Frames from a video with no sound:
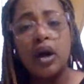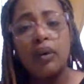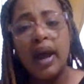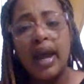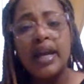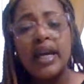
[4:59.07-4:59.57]

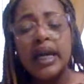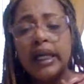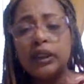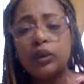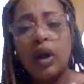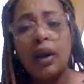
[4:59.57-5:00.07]
Okay,
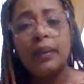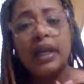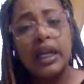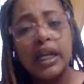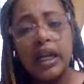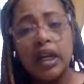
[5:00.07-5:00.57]
it's what I'm
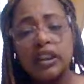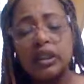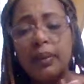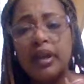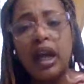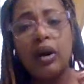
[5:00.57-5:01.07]
getting here.
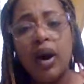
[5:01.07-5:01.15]
Some of y'all